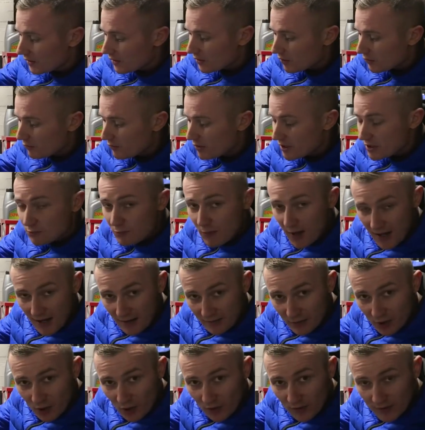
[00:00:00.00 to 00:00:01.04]
The reason why I
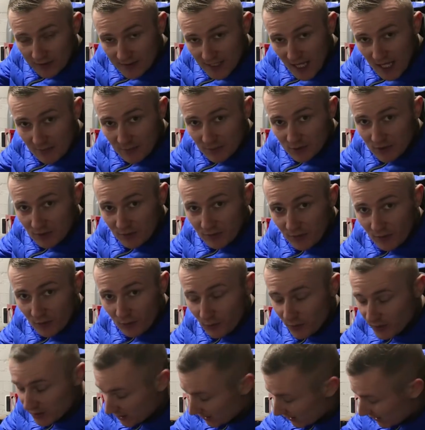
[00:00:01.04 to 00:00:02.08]
haven't got the same as the front,
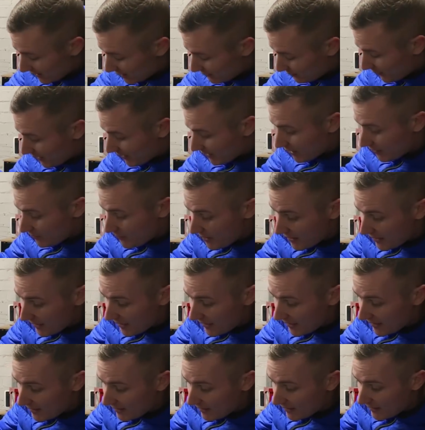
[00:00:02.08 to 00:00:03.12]
which I'll explain in a
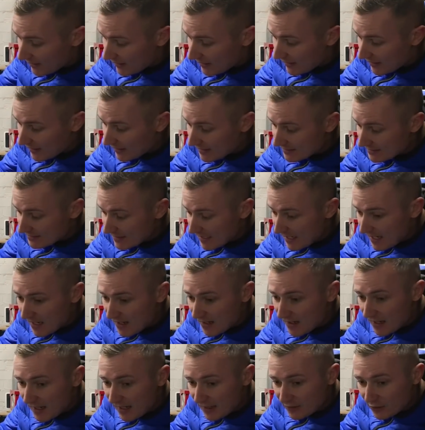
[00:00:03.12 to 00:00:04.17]
minute, is that
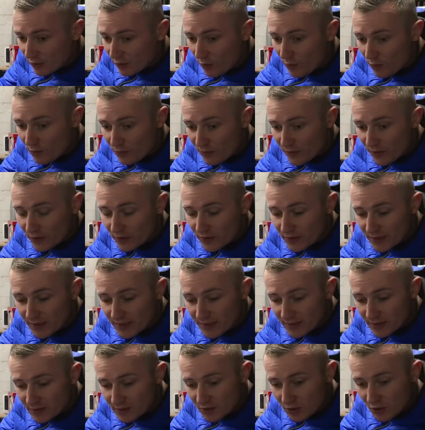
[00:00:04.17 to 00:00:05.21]
I don't feel you
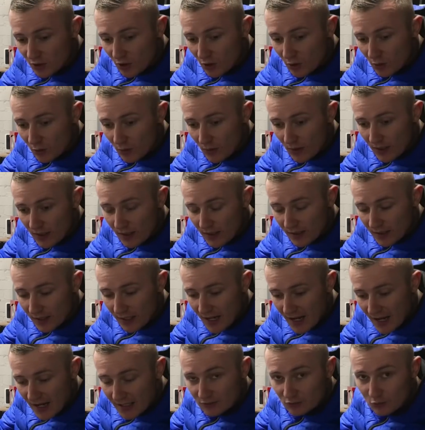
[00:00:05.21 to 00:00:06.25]
need to go
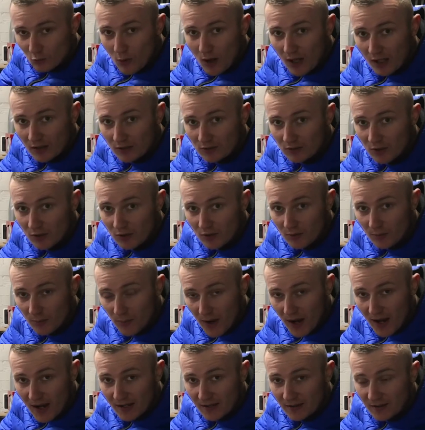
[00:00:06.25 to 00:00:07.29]
as wild on the
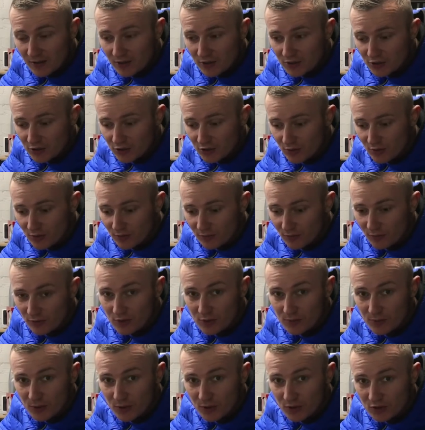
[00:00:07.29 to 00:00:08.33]
back as you do the
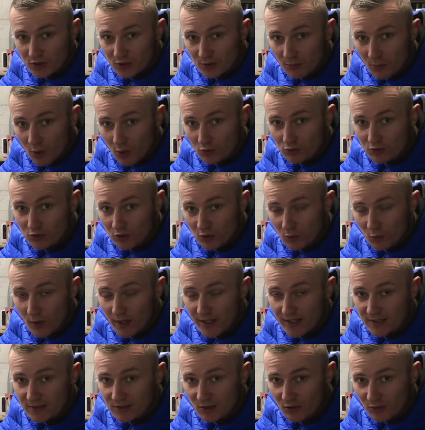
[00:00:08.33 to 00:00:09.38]
front because most of the
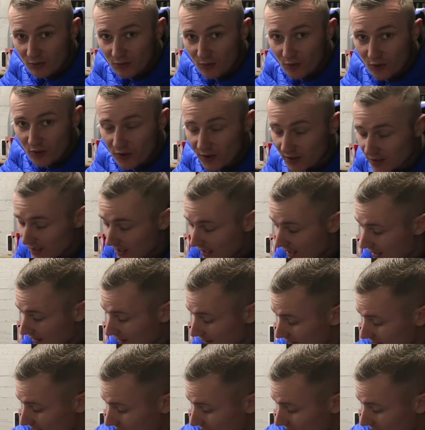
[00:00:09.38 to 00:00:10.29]
weight is on the front of the car.